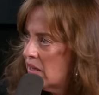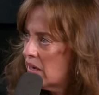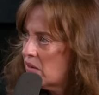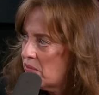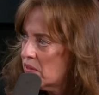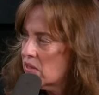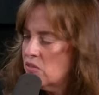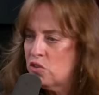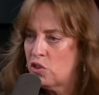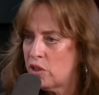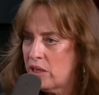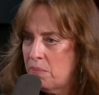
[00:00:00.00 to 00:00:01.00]
how fucking
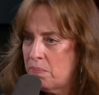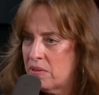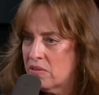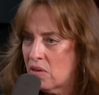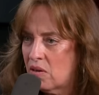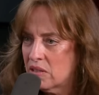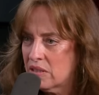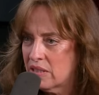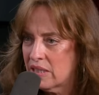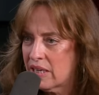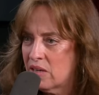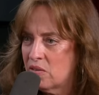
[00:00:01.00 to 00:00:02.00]
cheap is Austin?
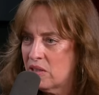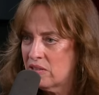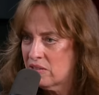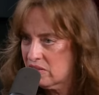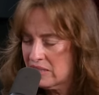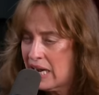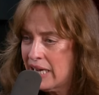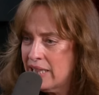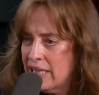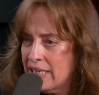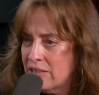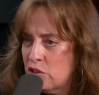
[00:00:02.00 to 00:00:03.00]
Like, I don't, is it
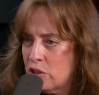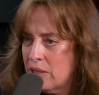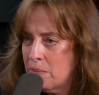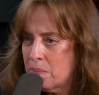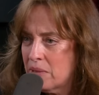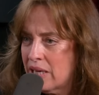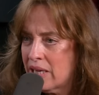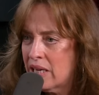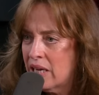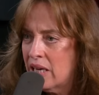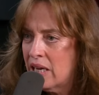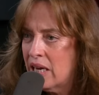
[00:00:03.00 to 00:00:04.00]
Thailand cheap? Like,
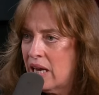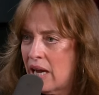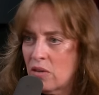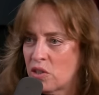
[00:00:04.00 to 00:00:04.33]
how